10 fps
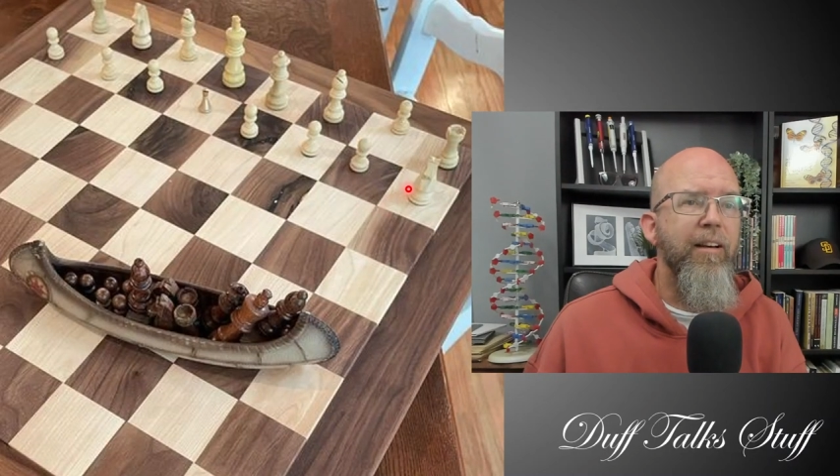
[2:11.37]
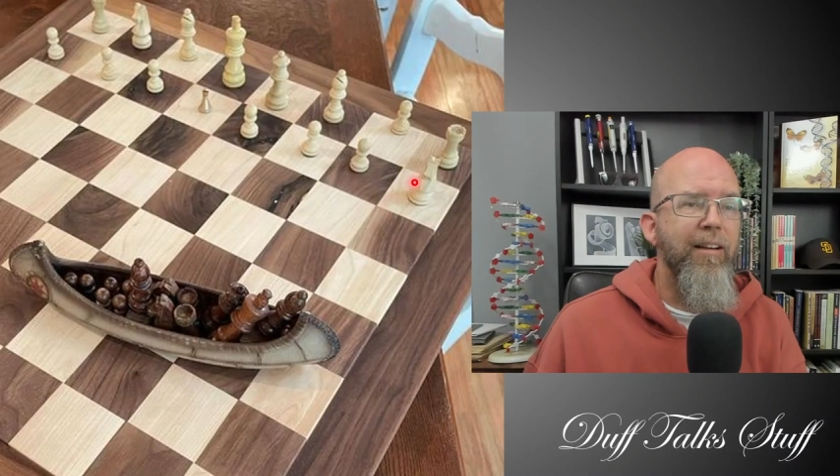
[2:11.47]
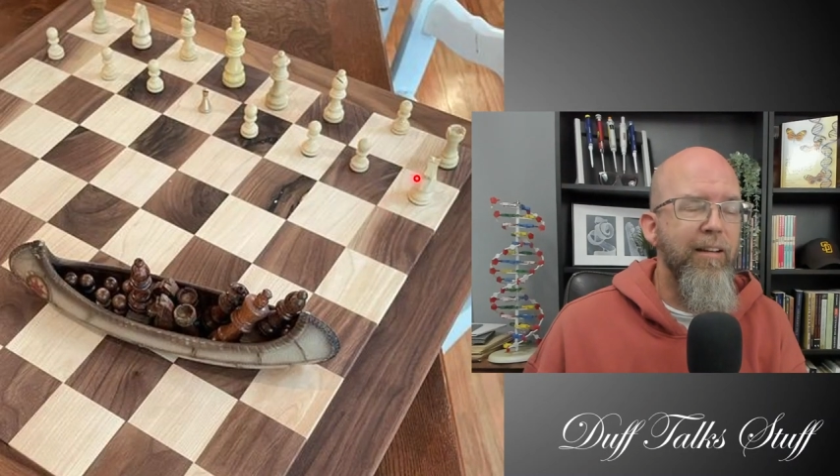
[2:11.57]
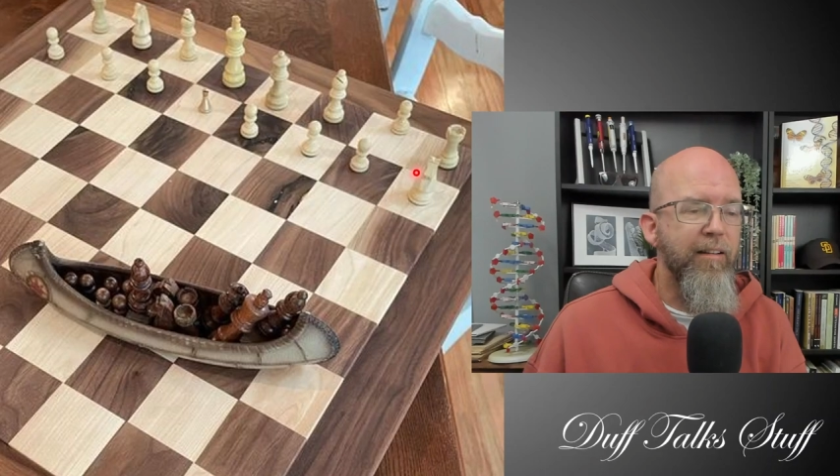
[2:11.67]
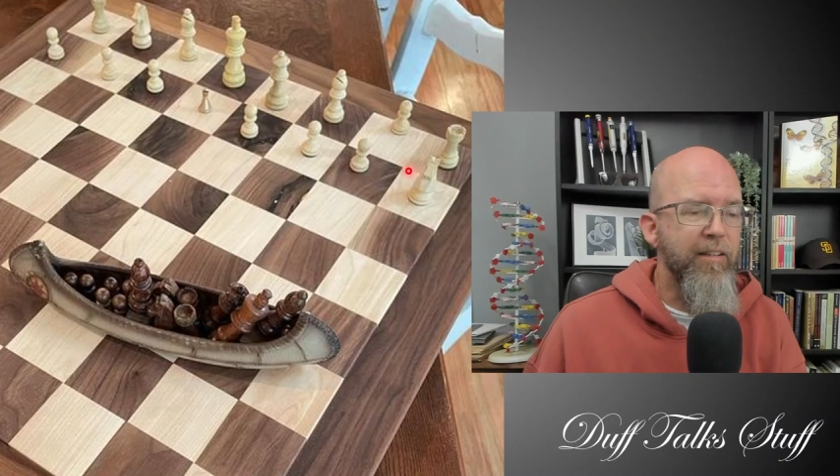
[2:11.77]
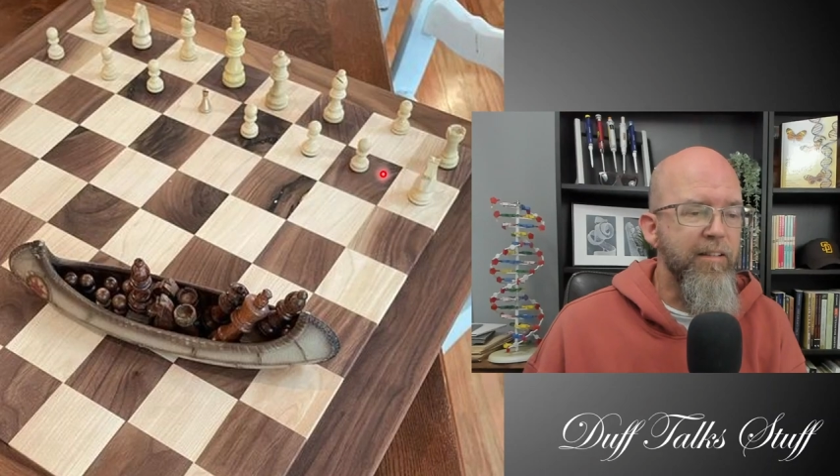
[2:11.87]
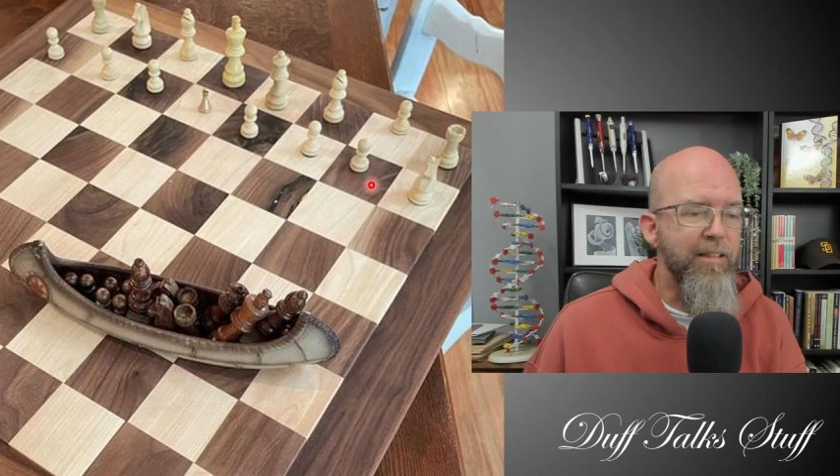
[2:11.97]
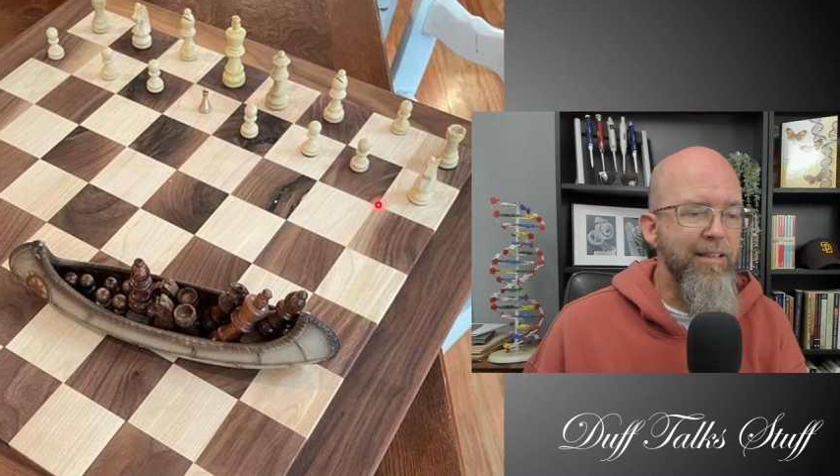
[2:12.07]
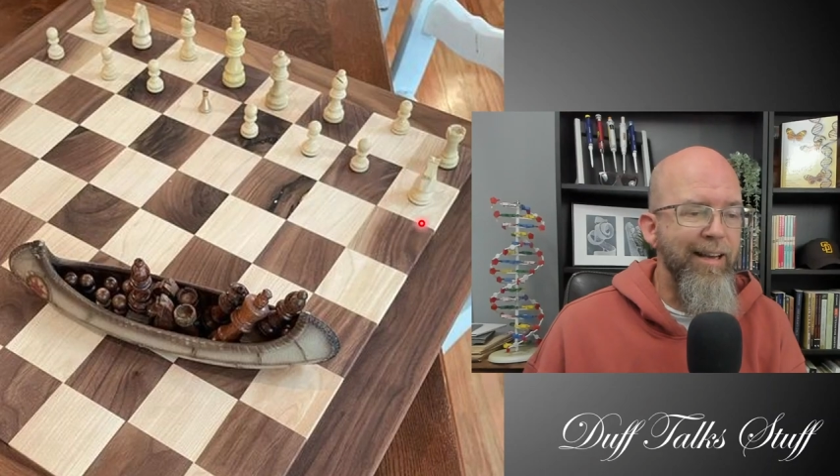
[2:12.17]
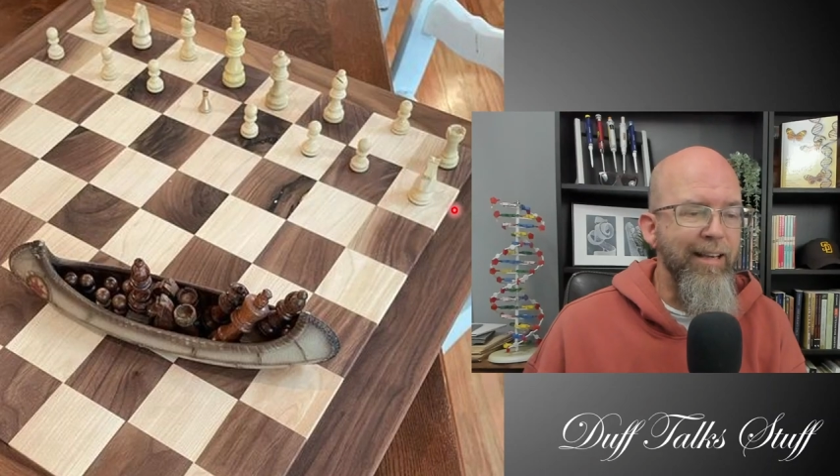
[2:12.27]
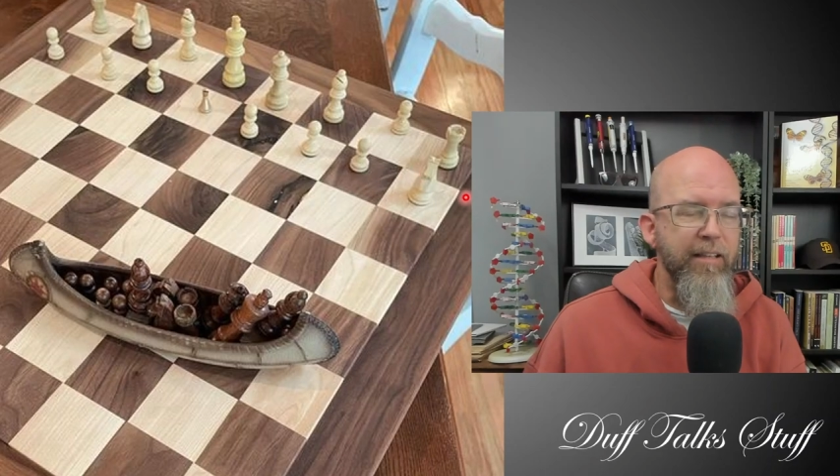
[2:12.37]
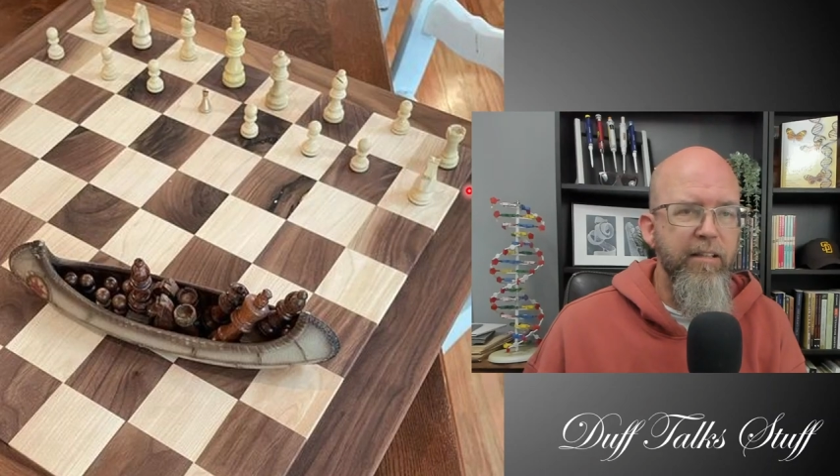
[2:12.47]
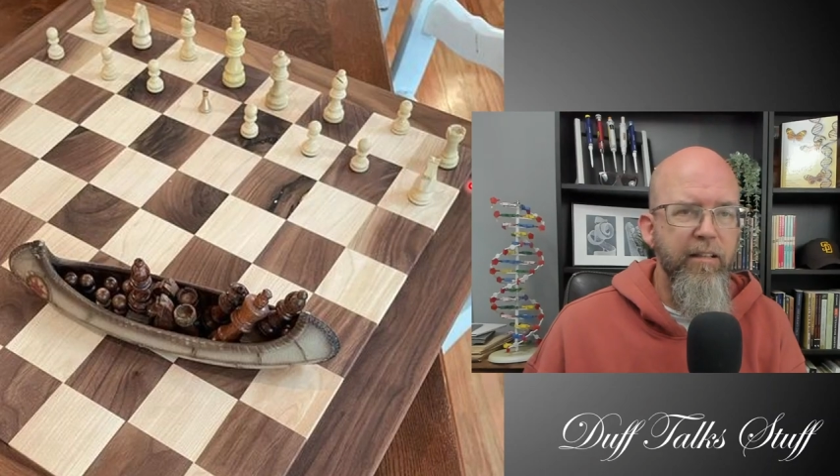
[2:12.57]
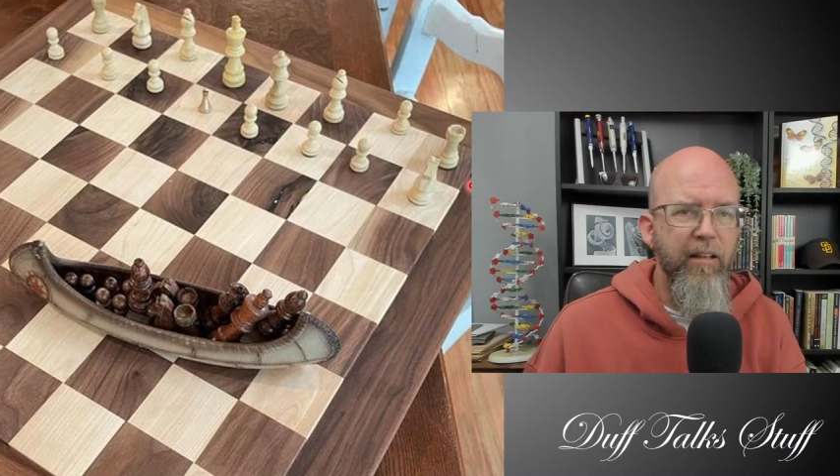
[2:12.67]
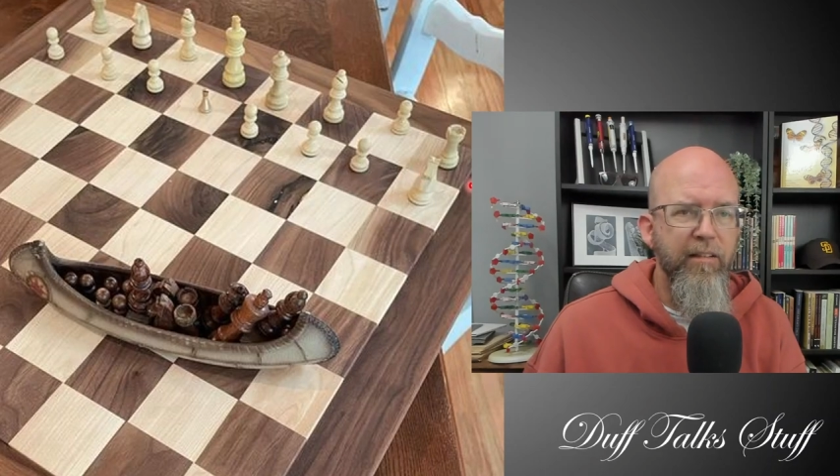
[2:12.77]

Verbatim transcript: uh, this knight.